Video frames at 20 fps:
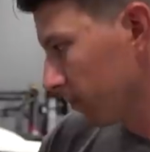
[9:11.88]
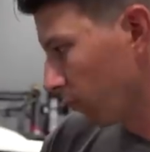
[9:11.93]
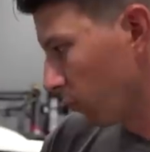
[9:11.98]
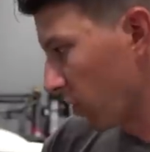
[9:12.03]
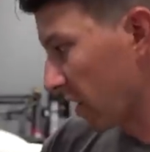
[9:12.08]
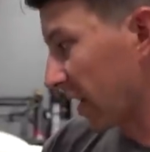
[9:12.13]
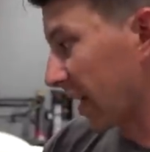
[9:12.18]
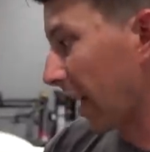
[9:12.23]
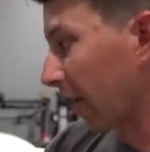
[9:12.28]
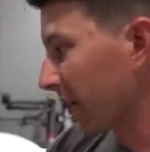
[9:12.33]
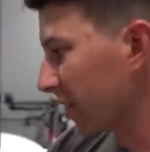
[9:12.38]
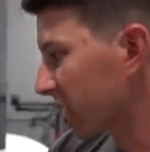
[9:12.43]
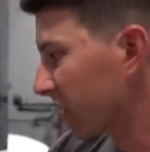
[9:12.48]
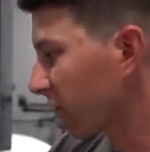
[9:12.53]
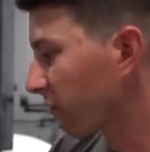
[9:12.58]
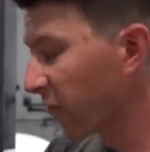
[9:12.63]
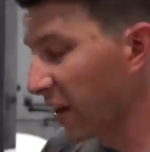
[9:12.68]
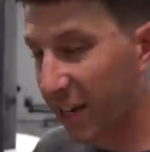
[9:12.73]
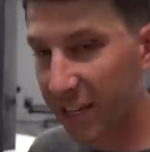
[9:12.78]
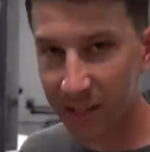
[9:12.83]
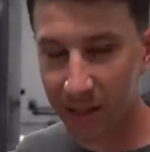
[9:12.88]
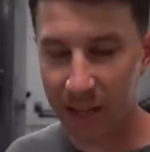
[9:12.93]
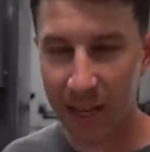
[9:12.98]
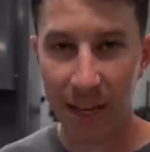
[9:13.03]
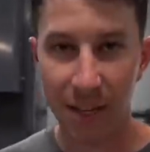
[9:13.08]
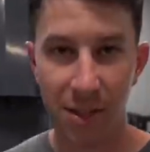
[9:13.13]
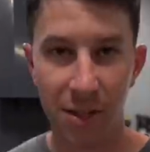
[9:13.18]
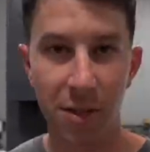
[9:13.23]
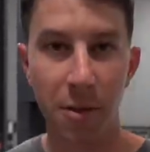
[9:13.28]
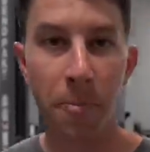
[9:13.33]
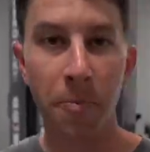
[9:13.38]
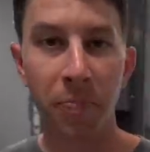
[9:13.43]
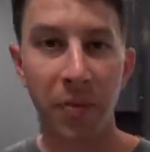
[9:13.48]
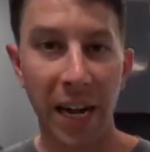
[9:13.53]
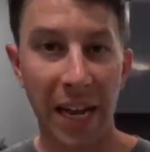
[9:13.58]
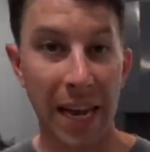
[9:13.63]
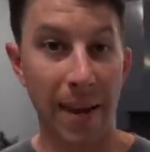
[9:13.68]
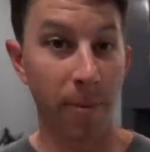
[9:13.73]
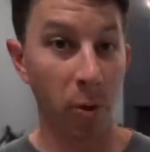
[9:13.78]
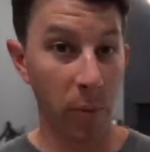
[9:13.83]
We can at least fix this.
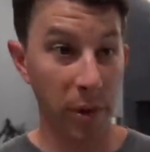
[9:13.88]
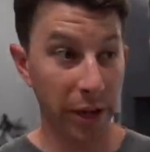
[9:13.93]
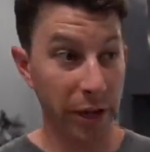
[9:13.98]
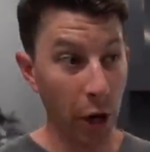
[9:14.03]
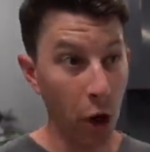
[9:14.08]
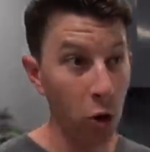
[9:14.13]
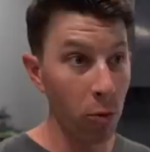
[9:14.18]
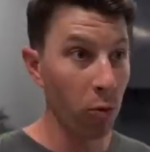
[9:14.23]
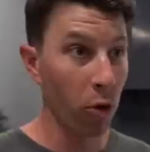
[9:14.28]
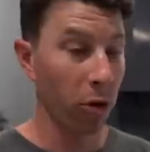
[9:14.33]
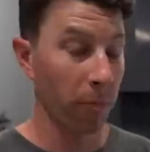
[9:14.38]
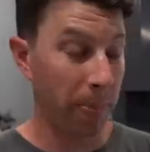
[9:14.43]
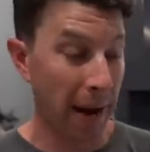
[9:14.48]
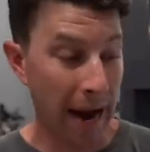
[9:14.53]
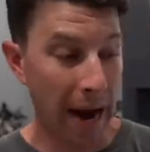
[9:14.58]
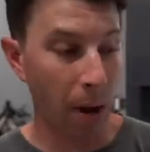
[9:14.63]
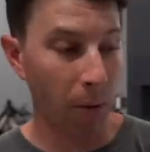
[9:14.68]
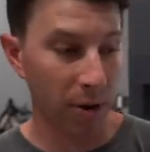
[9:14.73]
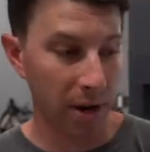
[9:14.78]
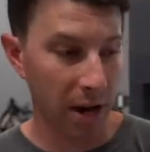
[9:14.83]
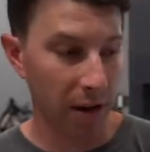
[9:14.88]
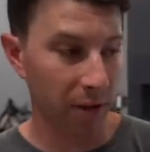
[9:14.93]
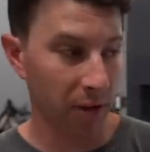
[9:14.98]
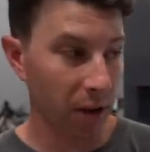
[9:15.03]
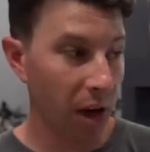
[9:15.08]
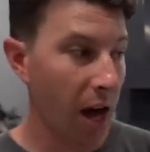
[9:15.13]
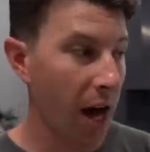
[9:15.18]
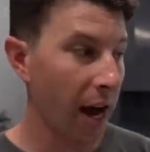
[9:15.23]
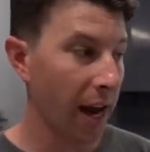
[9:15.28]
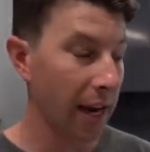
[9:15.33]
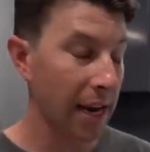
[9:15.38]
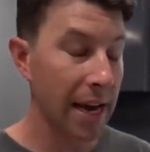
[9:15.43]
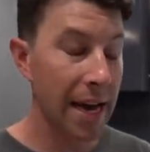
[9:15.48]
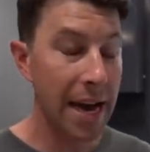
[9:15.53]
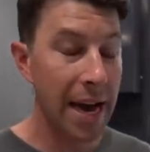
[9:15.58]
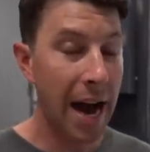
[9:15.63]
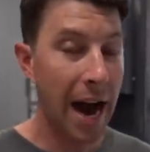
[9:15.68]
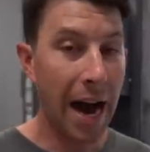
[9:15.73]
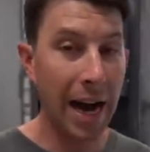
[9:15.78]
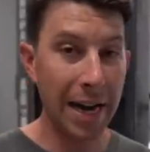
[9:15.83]
And then when we go more power down the line,
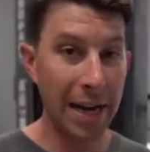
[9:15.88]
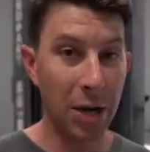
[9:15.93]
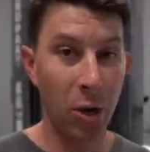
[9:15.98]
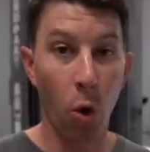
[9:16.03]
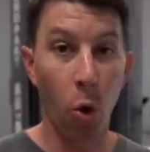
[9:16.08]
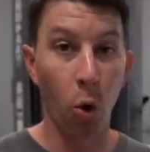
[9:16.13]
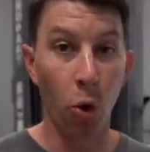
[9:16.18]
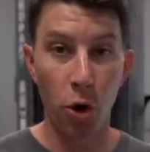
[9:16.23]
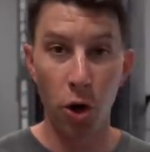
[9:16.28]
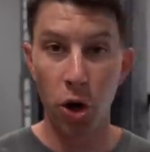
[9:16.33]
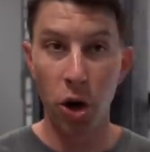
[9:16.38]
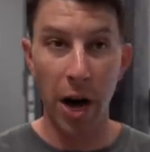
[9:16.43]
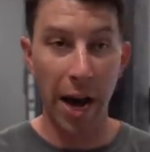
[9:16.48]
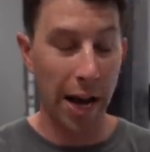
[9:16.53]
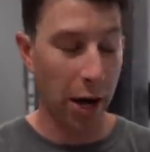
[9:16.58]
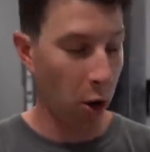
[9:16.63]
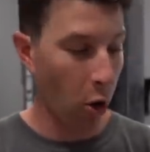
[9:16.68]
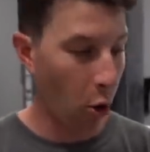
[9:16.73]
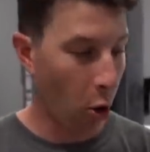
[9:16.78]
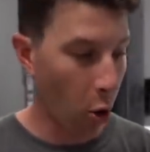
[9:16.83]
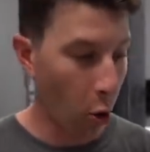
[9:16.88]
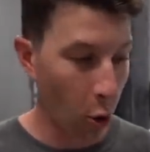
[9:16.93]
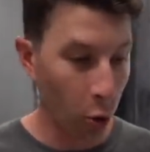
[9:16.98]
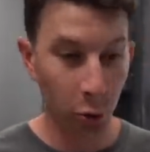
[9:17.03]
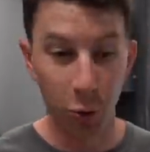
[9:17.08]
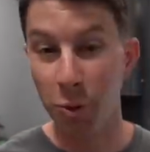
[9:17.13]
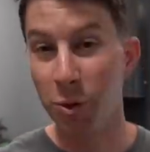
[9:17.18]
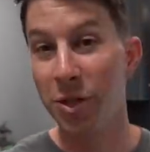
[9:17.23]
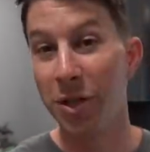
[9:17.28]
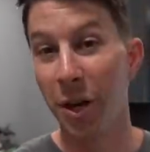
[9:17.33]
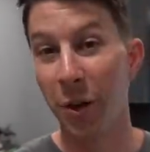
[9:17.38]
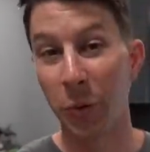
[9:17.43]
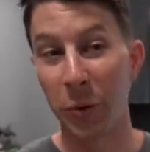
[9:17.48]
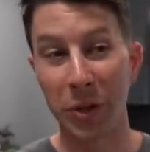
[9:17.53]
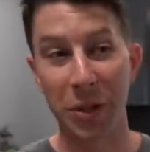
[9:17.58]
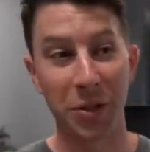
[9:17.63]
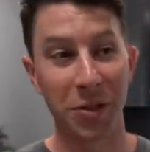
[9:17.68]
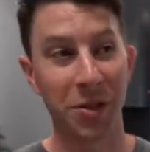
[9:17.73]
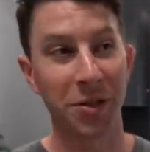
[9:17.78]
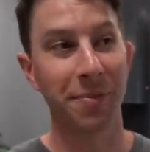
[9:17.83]
I need to order a whole new set of
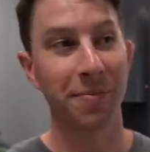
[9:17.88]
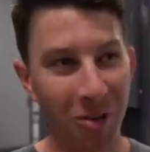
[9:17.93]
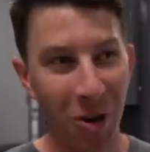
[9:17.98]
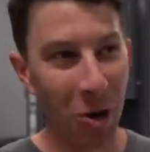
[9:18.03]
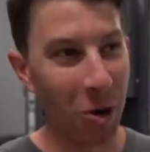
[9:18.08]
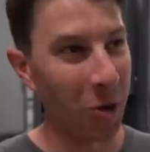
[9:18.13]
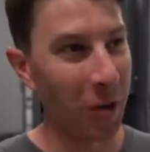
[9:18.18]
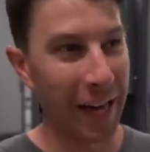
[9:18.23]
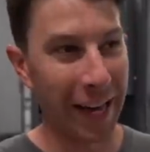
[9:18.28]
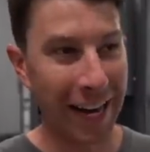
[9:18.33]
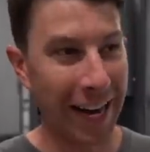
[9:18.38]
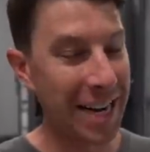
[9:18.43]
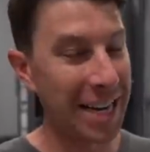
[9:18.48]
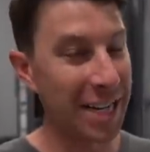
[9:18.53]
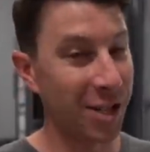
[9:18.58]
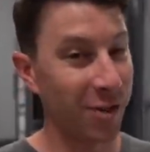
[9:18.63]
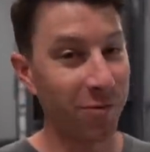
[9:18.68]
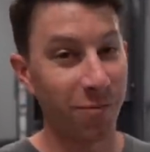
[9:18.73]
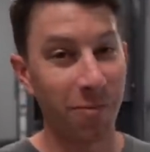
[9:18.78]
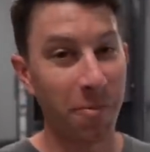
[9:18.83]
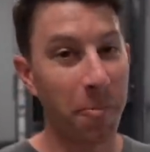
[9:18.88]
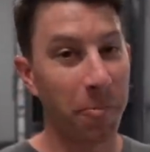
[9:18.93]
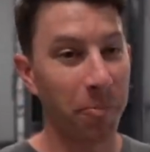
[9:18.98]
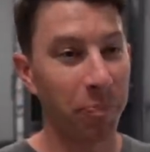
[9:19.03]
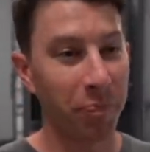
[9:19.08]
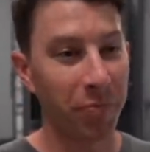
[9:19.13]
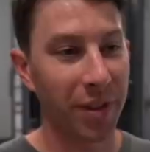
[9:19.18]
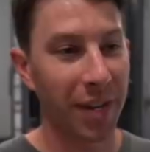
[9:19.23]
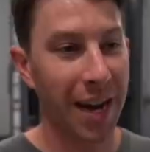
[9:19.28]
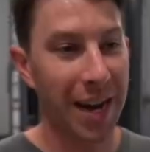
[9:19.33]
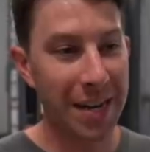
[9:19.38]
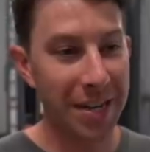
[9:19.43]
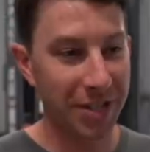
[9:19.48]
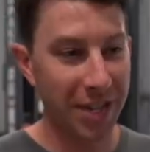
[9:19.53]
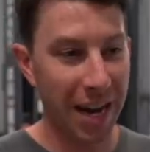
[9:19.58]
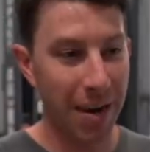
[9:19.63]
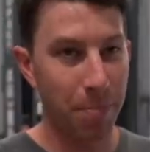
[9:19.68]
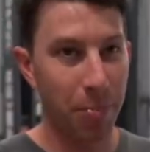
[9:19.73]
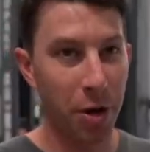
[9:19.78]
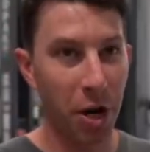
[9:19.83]
wheels. I just
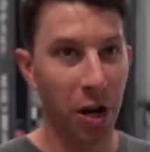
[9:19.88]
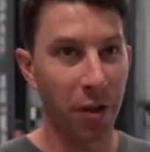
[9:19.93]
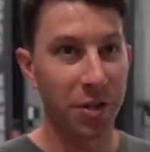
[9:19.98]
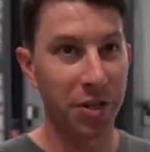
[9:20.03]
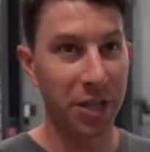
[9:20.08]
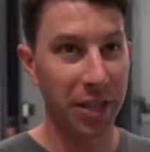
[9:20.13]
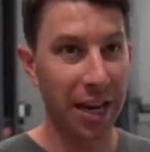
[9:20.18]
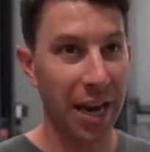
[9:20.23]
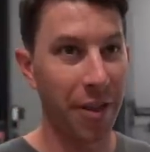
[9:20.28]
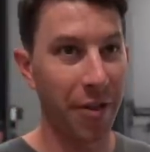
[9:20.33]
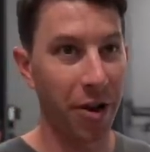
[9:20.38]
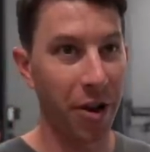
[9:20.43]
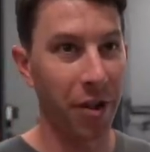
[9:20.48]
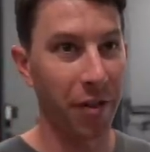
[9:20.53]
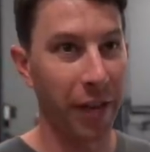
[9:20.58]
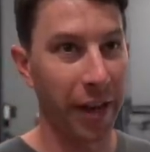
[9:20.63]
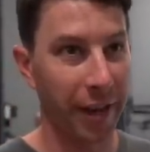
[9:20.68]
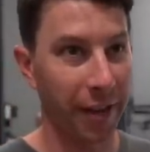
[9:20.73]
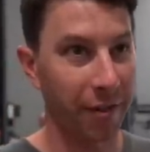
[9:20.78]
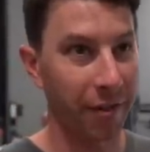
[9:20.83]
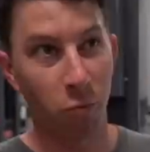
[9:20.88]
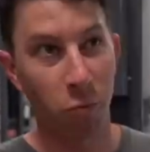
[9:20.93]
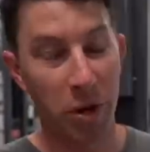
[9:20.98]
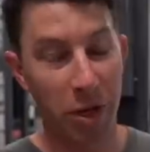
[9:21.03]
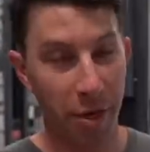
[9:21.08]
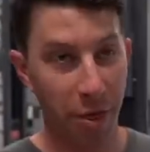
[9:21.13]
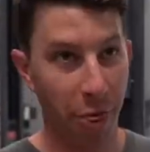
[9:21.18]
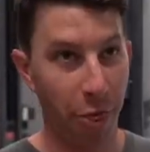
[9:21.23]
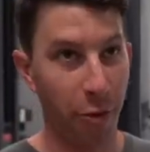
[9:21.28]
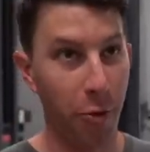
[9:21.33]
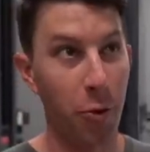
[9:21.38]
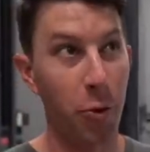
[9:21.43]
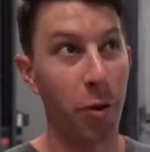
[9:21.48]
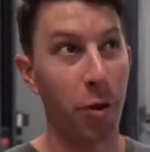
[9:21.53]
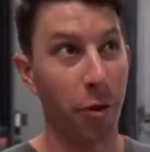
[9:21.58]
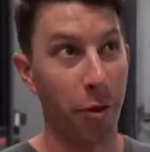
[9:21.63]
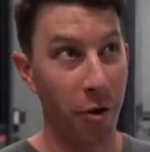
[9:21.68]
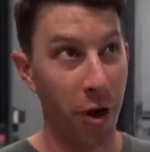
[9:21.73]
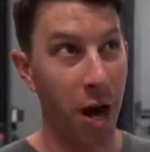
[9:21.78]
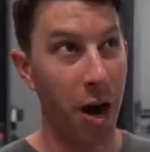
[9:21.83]
kind of put all this together and like went through
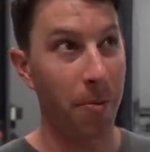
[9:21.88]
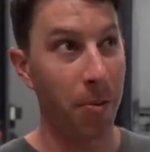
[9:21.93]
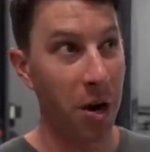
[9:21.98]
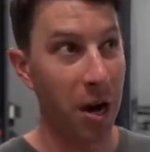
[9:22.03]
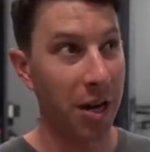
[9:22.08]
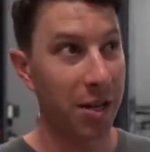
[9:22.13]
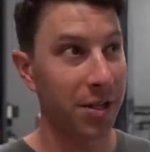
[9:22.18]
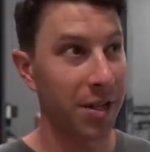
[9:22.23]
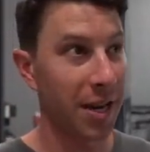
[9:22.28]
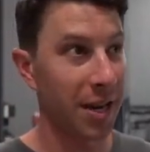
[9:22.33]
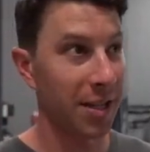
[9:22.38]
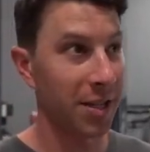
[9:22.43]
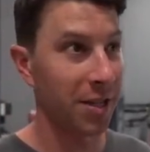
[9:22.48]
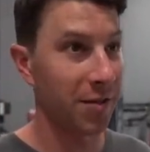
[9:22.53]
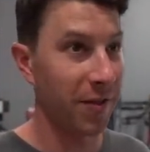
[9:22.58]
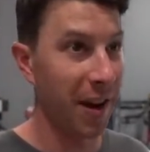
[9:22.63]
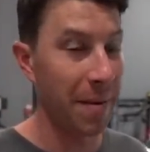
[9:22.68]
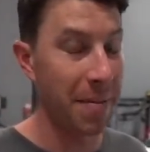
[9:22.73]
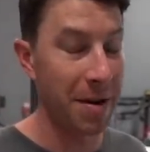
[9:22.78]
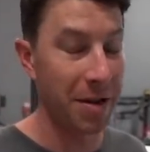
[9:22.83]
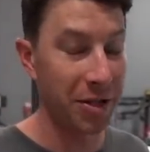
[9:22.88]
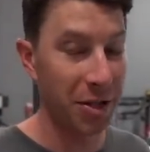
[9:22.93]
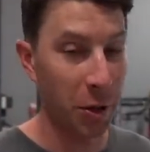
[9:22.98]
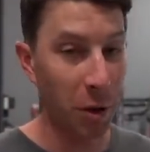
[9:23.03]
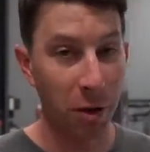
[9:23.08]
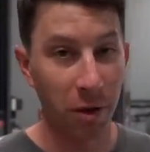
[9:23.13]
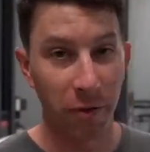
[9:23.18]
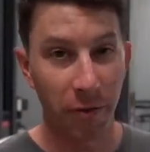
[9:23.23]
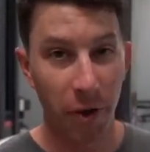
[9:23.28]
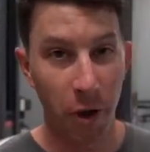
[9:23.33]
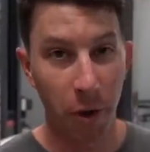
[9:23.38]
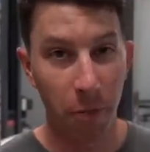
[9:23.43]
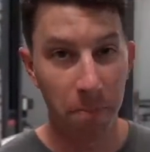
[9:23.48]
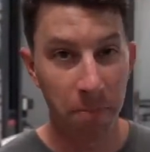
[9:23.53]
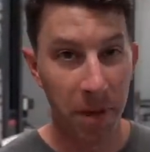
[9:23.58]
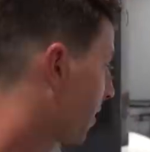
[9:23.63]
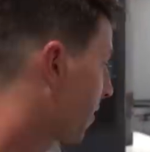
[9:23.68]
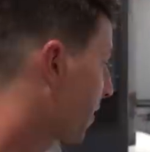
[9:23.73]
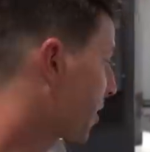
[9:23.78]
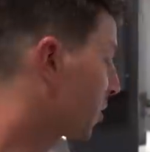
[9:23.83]
the thought process 5 minutes ago on the phone.
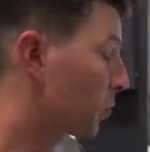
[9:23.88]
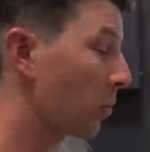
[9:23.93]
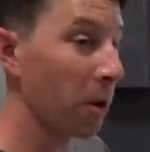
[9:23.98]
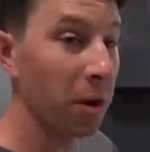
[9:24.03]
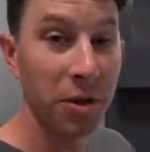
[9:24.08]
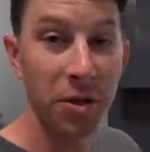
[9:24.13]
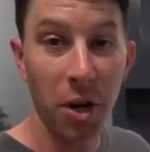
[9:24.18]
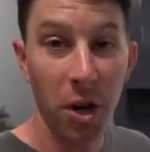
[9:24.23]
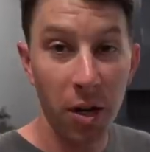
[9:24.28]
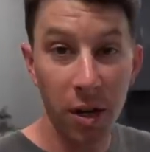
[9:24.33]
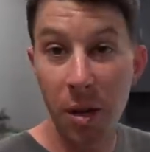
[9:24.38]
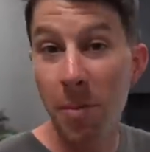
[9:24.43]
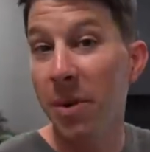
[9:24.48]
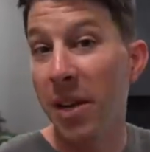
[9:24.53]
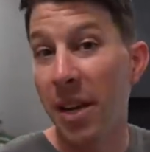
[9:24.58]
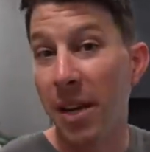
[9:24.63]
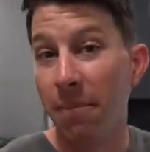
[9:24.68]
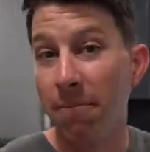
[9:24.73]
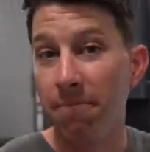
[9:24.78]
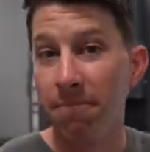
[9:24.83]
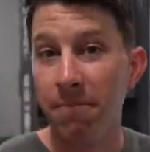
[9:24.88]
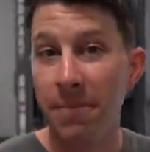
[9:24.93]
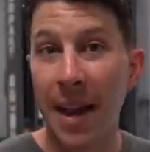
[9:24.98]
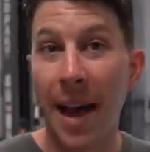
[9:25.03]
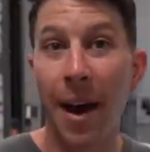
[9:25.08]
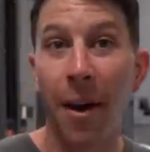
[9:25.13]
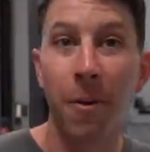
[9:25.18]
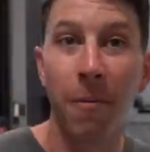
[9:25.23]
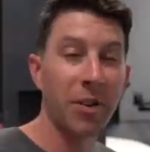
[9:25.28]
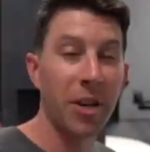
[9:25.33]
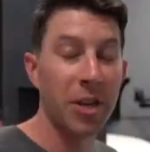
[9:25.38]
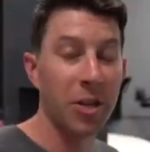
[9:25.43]
These wheels are limited now.